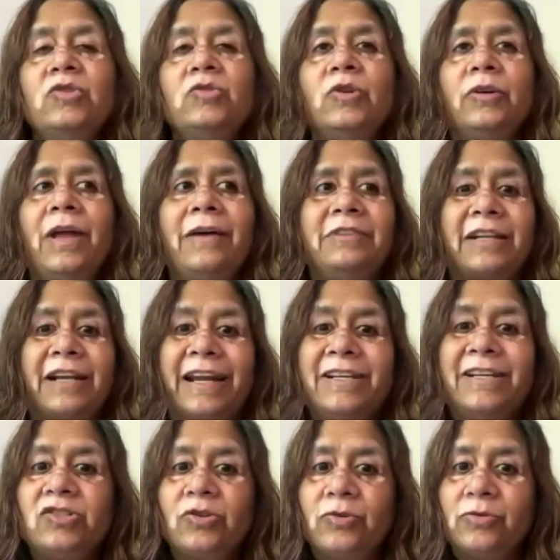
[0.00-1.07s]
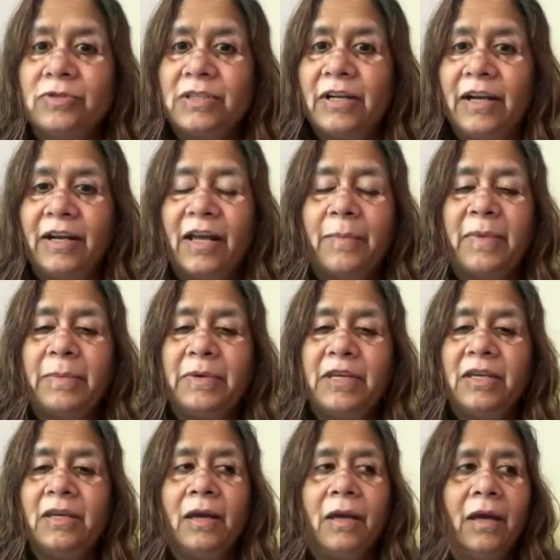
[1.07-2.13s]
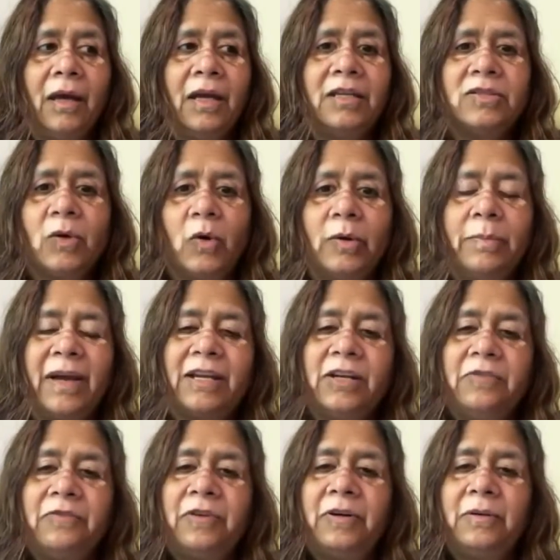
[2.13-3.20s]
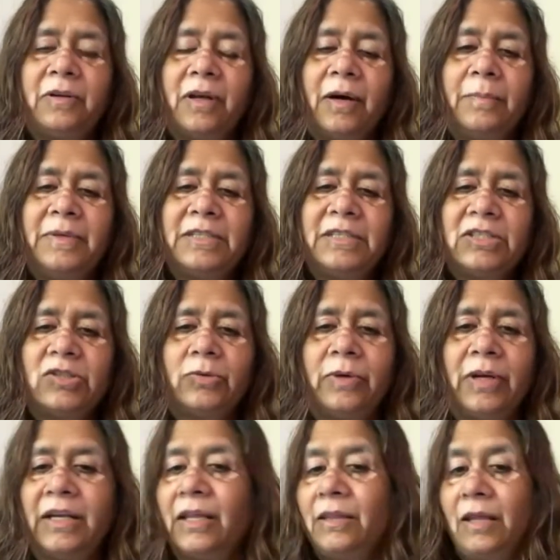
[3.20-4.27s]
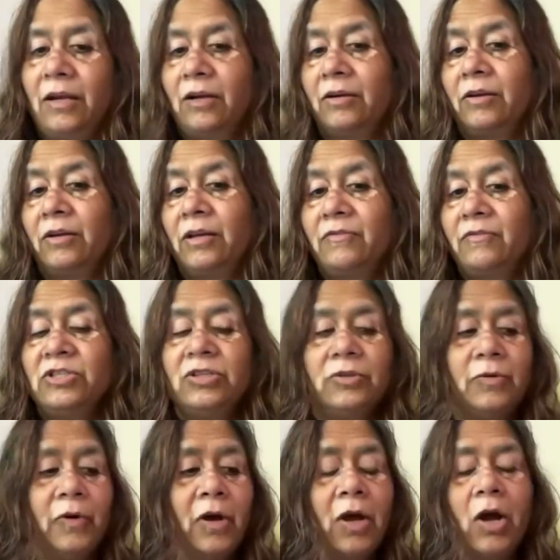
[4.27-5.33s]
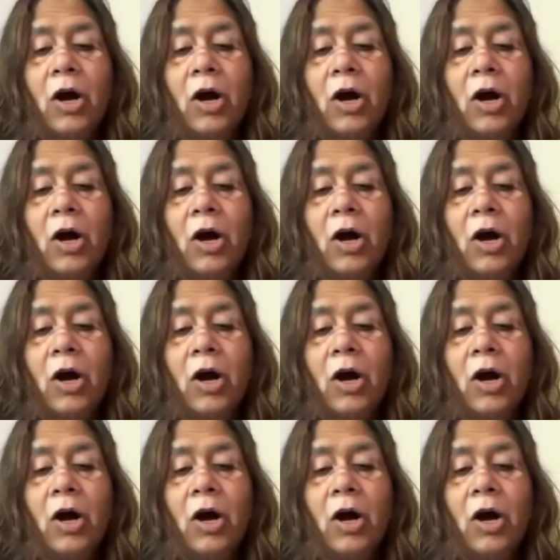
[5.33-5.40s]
You don't have the rights to use the data. Maybe it's owned by a different business unit and they're not going to give it to you,